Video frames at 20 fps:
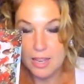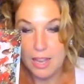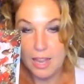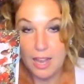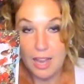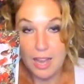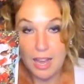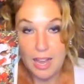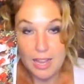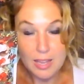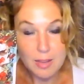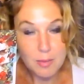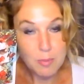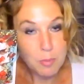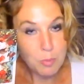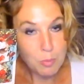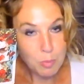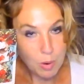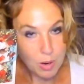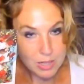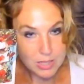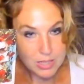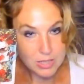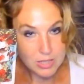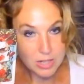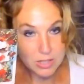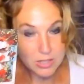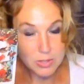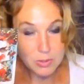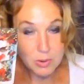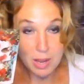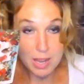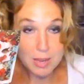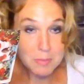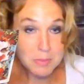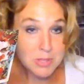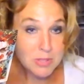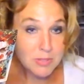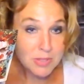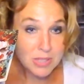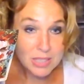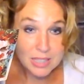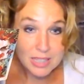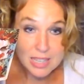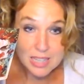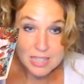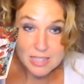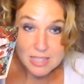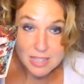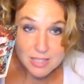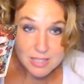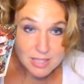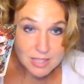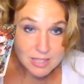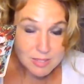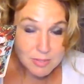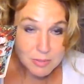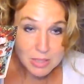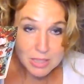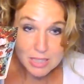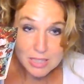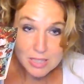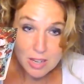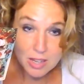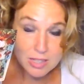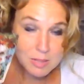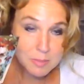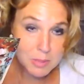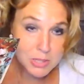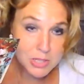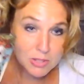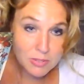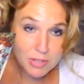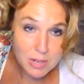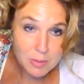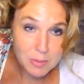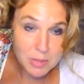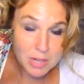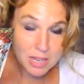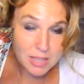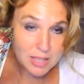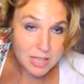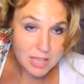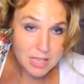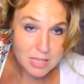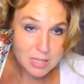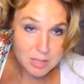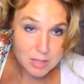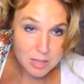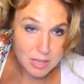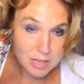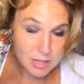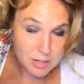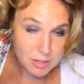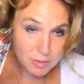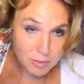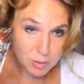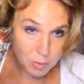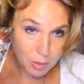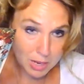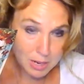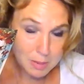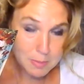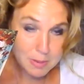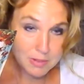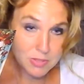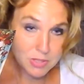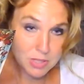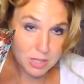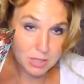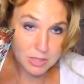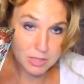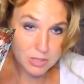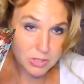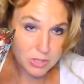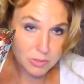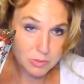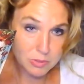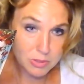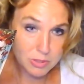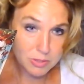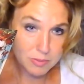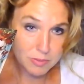I want to talk to. I almost feel like he doesn't really talk to much of anyone. I think he's in quite a bit of solitude.